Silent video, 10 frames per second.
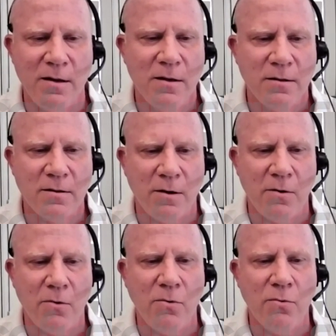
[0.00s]

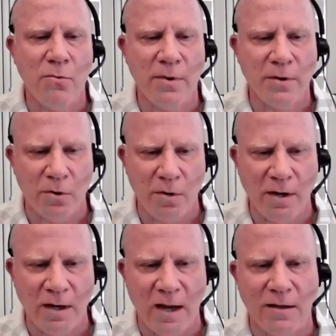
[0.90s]
So
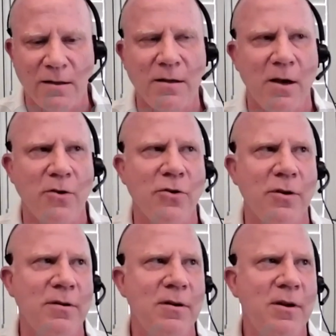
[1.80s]
during that
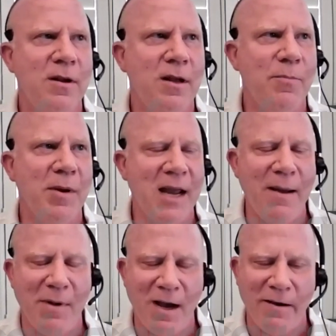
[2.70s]
discussion, it
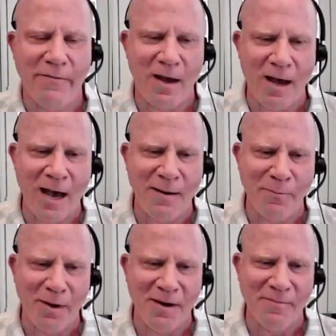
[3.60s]
became kind of a hot
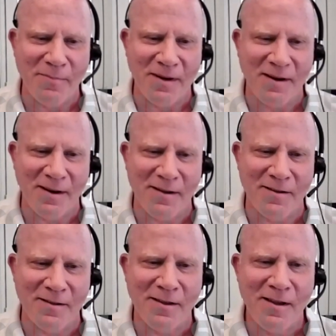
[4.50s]
button
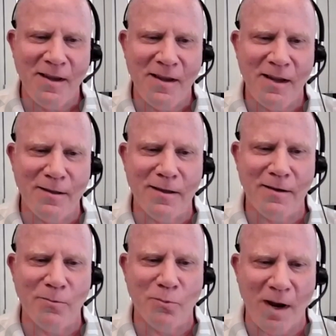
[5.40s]
because
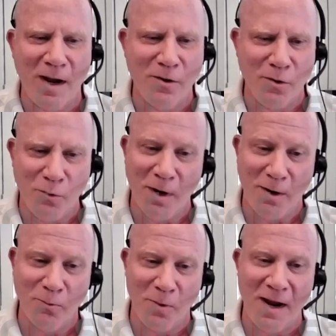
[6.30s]
do you want to
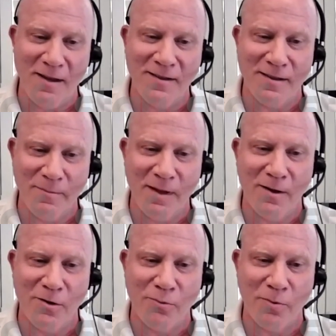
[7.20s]
raise the
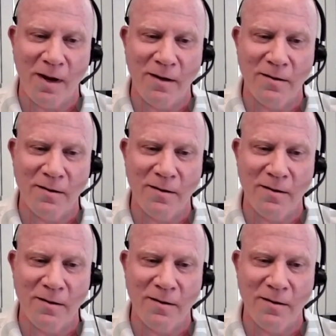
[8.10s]
millage rate?